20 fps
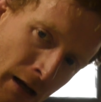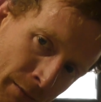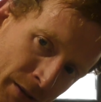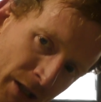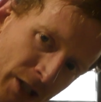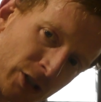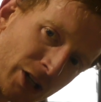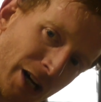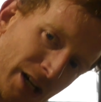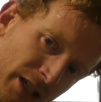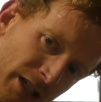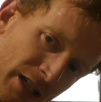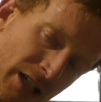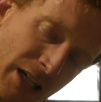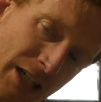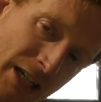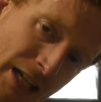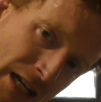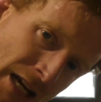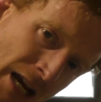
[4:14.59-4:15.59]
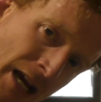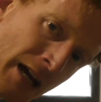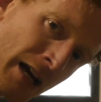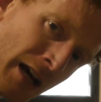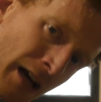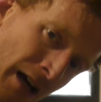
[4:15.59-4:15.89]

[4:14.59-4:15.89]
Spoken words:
Be interested to see